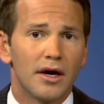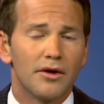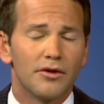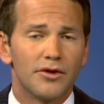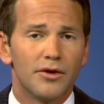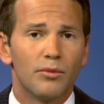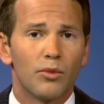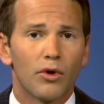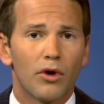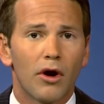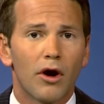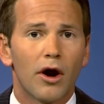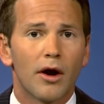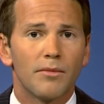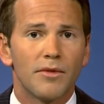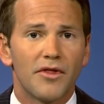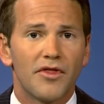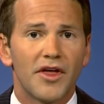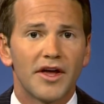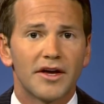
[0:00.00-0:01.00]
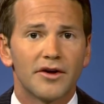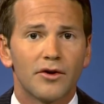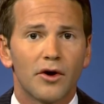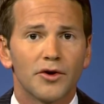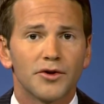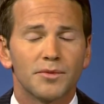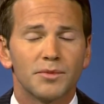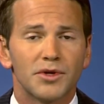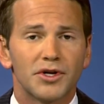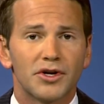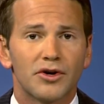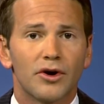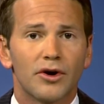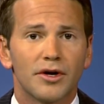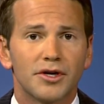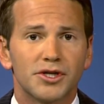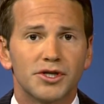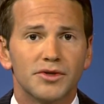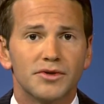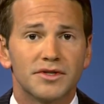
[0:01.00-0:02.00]
the more harm that they can ultimately
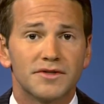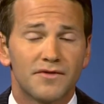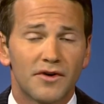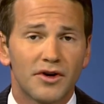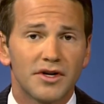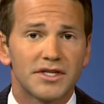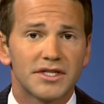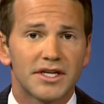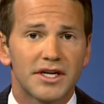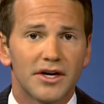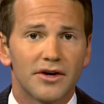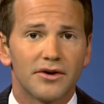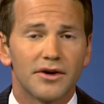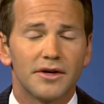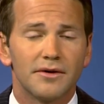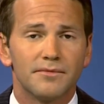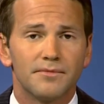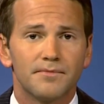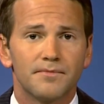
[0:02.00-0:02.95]
cause you. It's very scary.